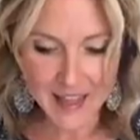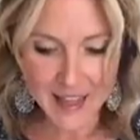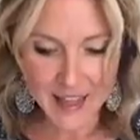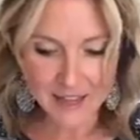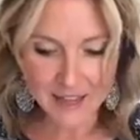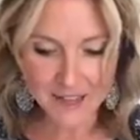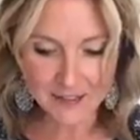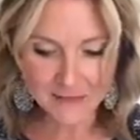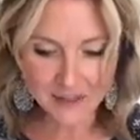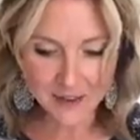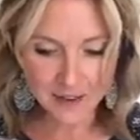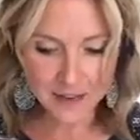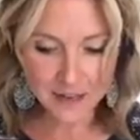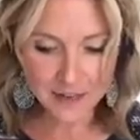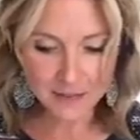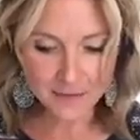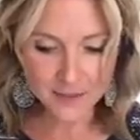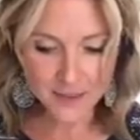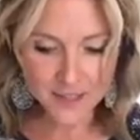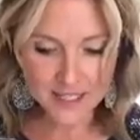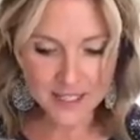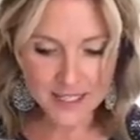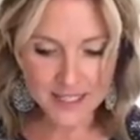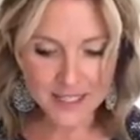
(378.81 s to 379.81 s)
The very
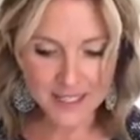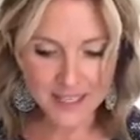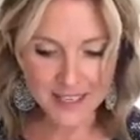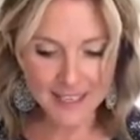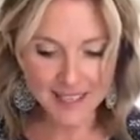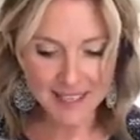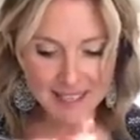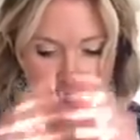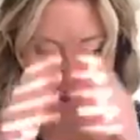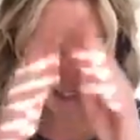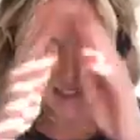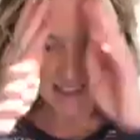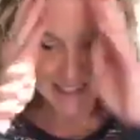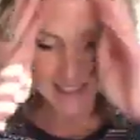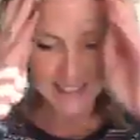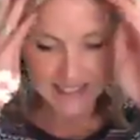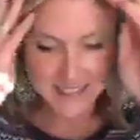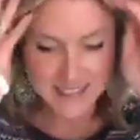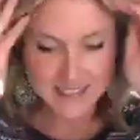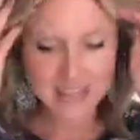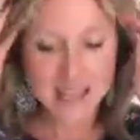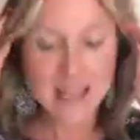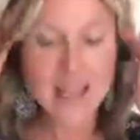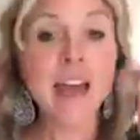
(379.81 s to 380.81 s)
first thing is
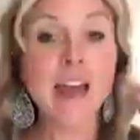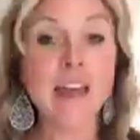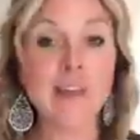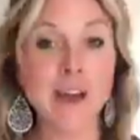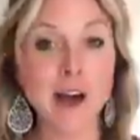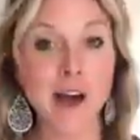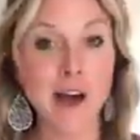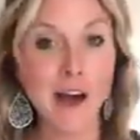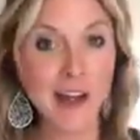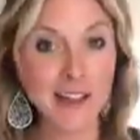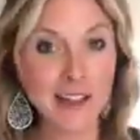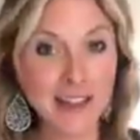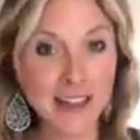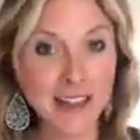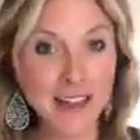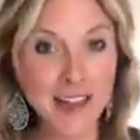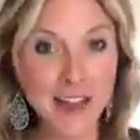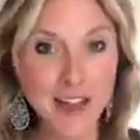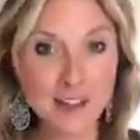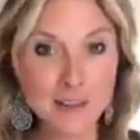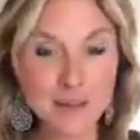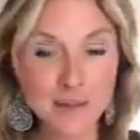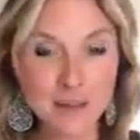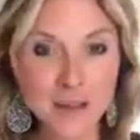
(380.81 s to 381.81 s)
this: the holiday
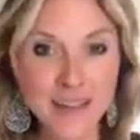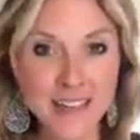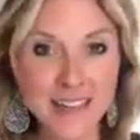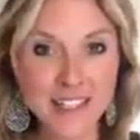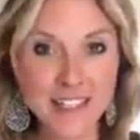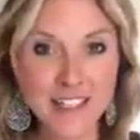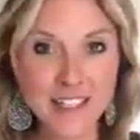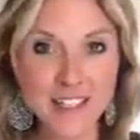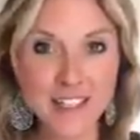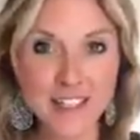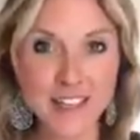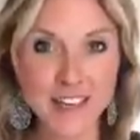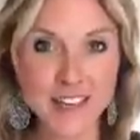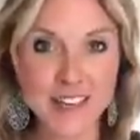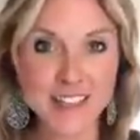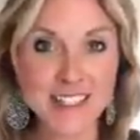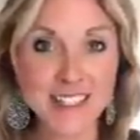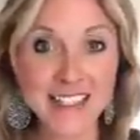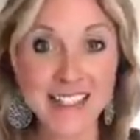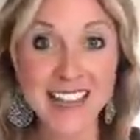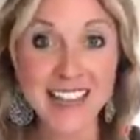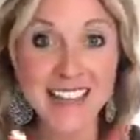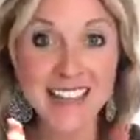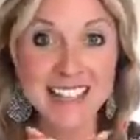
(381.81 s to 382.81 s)
health plan
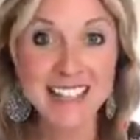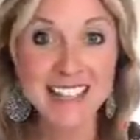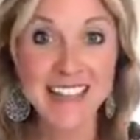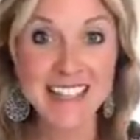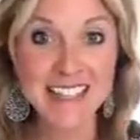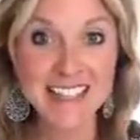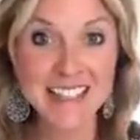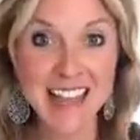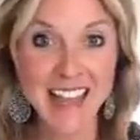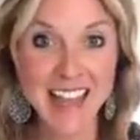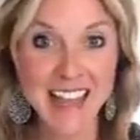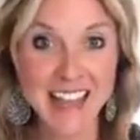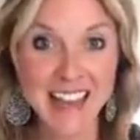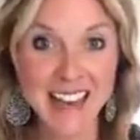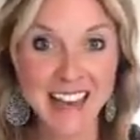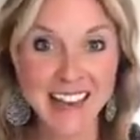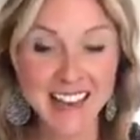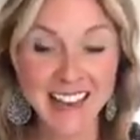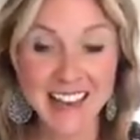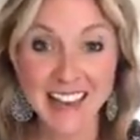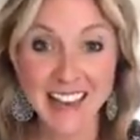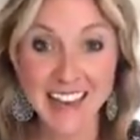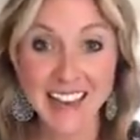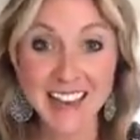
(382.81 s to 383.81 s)
starts today.
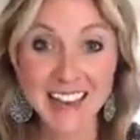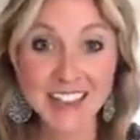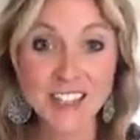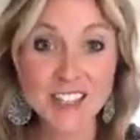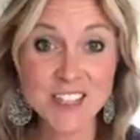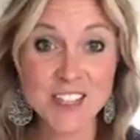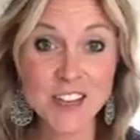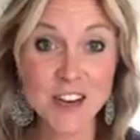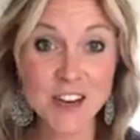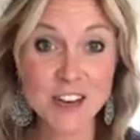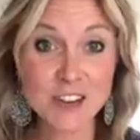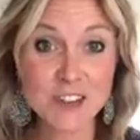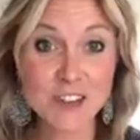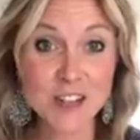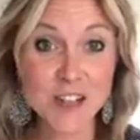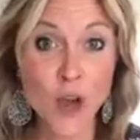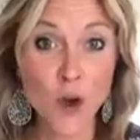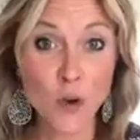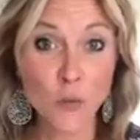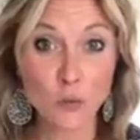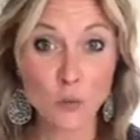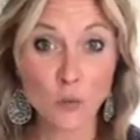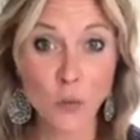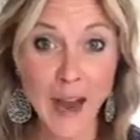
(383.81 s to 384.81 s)
It starts
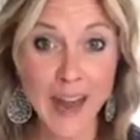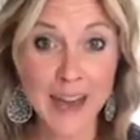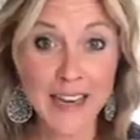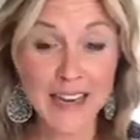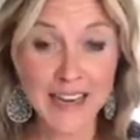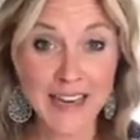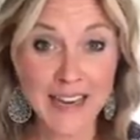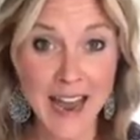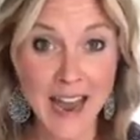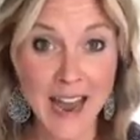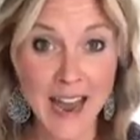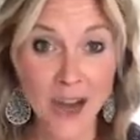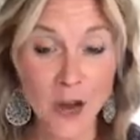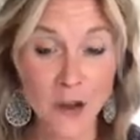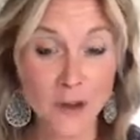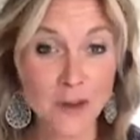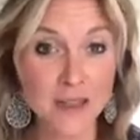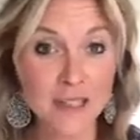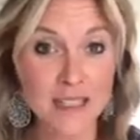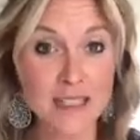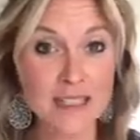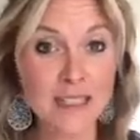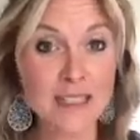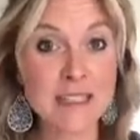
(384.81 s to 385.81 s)
right now,
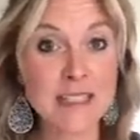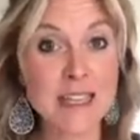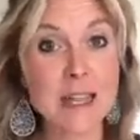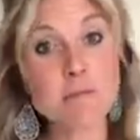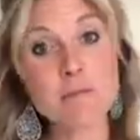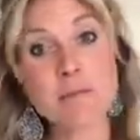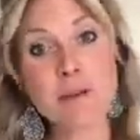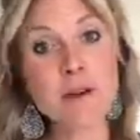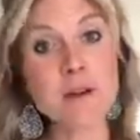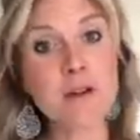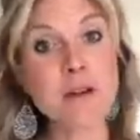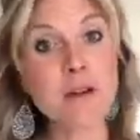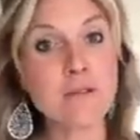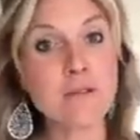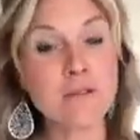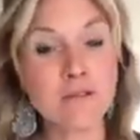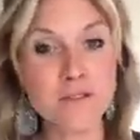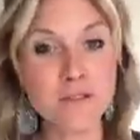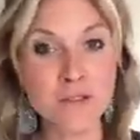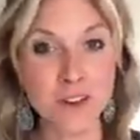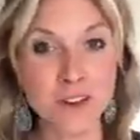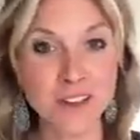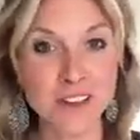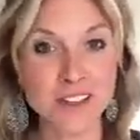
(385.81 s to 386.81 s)
December
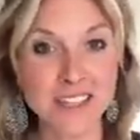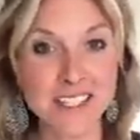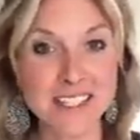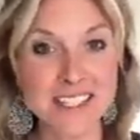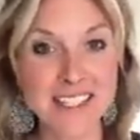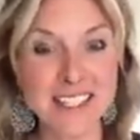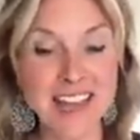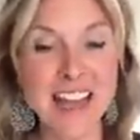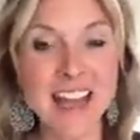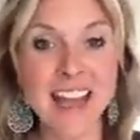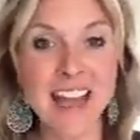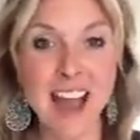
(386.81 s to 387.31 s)
1st.